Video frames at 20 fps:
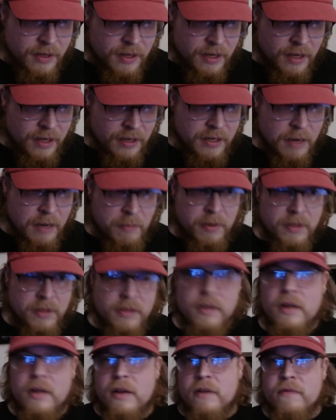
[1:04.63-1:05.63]
a
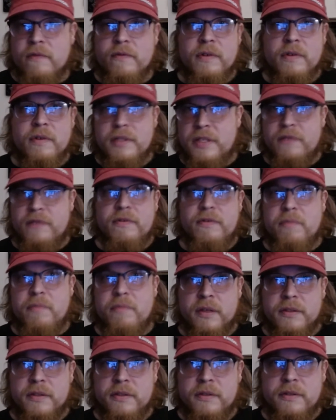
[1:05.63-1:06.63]
couple of different
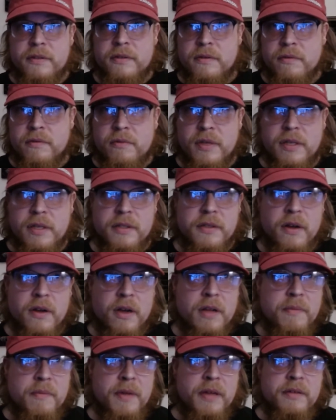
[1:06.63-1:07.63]
parts. We can
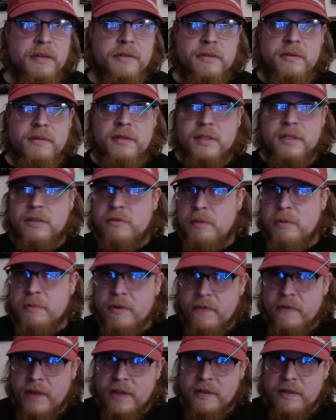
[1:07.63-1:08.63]
talk about
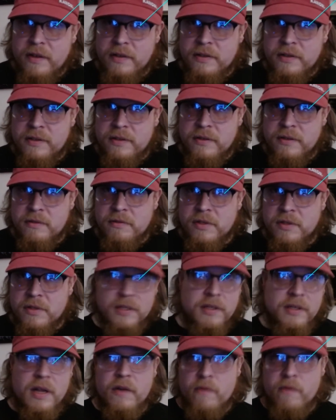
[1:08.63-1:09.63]
descriptive ethics, which is
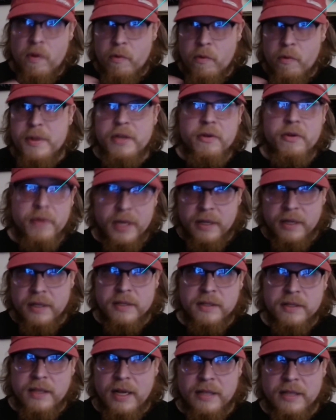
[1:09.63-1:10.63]
a lot of what we'll be doing in
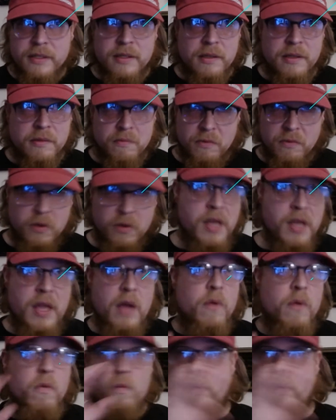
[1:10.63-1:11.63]
this class, looking
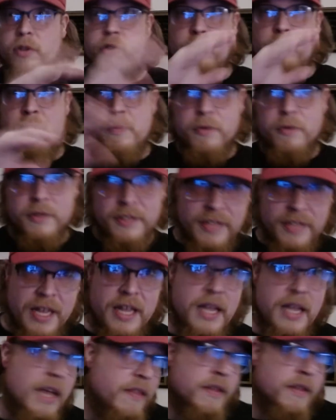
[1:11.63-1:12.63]
at what do people
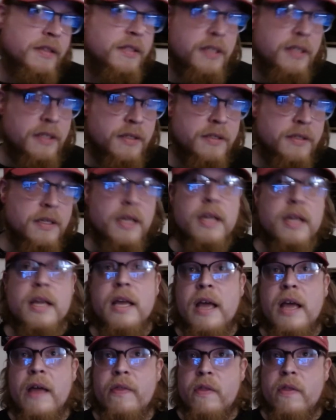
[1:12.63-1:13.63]
say ethics is.
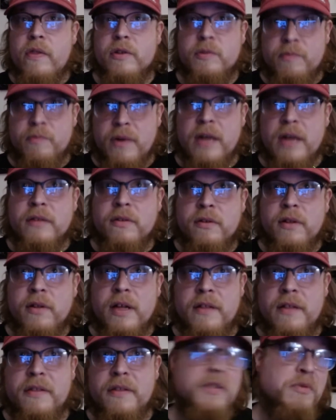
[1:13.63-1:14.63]
And then there's practical
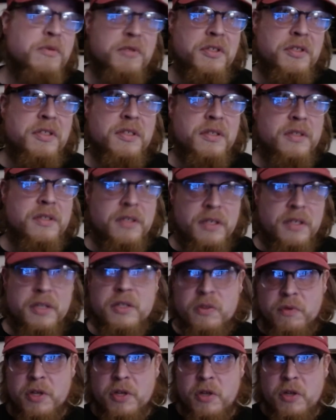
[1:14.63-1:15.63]
ethics, which is
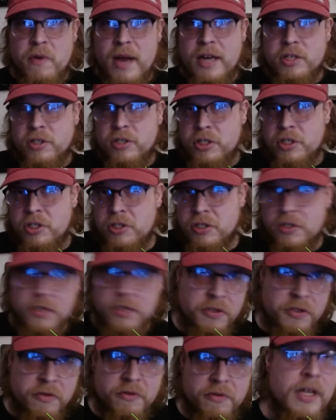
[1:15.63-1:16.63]
here's what you actually should
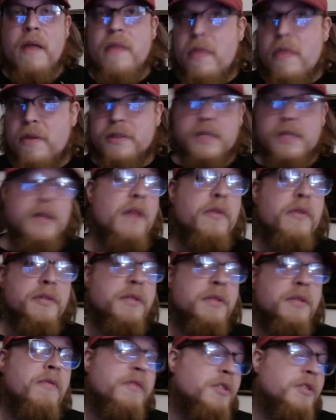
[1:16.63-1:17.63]
do. And then there's another
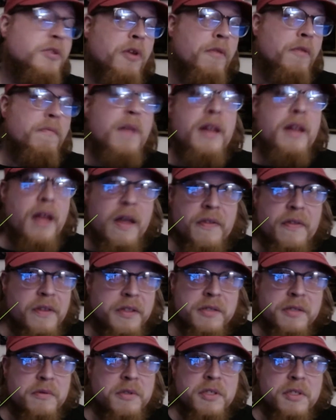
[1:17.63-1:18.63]
subdivision called
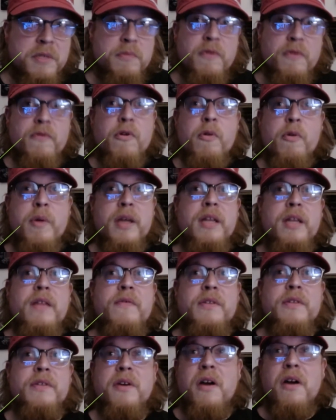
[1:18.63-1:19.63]
metaethics, which is before we can
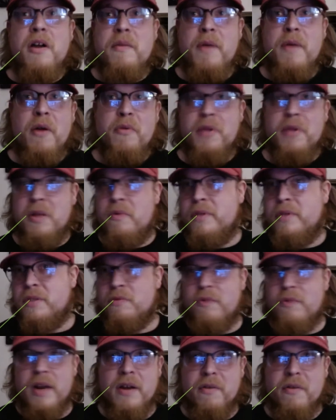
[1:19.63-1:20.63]
even talk about really what's
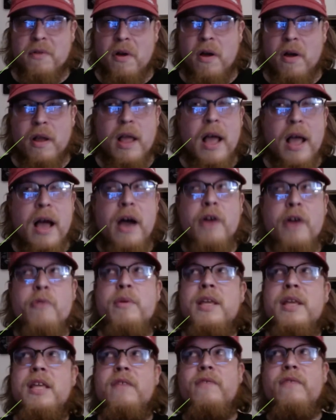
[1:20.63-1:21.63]
right and wrong, how do we
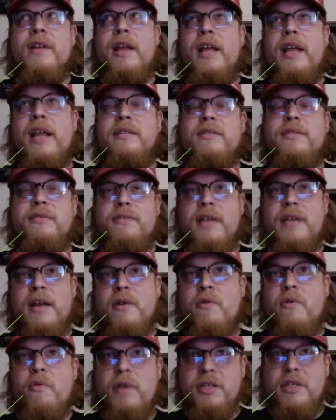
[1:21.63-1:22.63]
even answer that
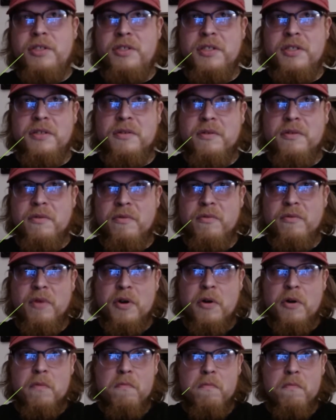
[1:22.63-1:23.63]
question? What
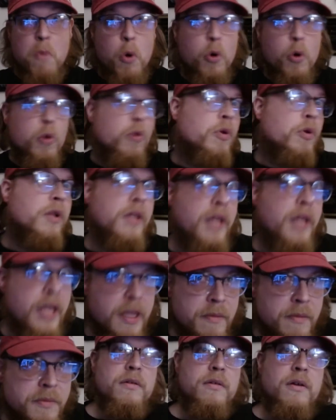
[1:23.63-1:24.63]
are moral
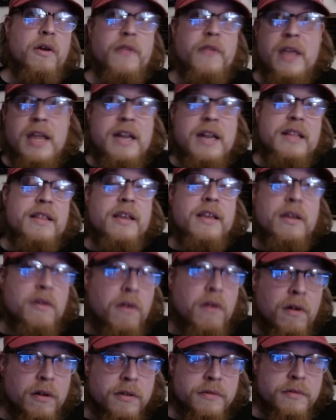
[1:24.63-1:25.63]
claims? Are they anything at
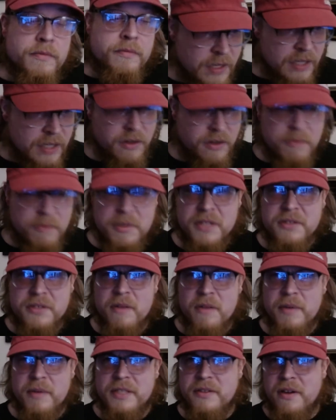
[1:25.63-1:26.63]
all? And so I'm going to
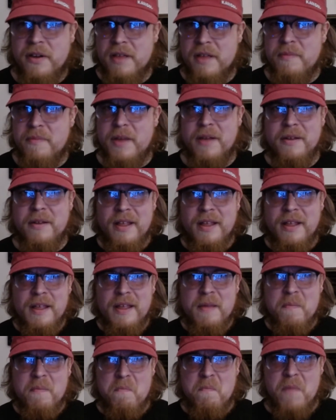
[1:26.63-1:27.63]
start by talking about
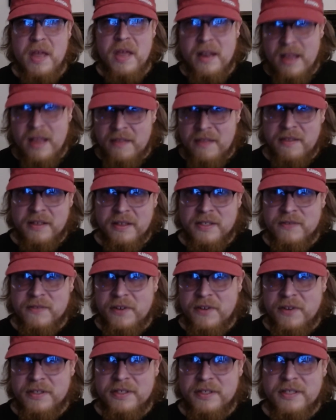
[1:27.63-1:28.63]
metaethics
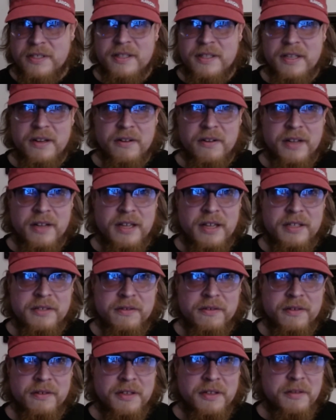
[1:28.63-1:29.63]
first, then I'll get
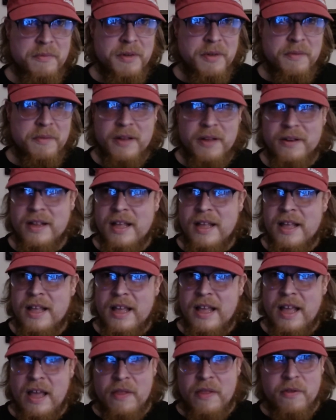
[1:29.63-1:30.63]
into a little bit about
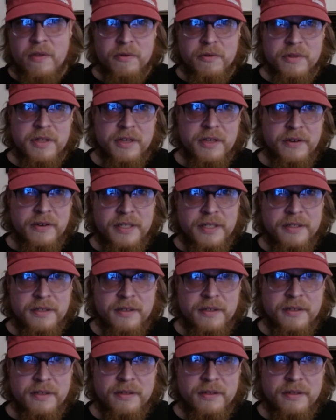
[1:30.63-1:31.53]
ethical theories.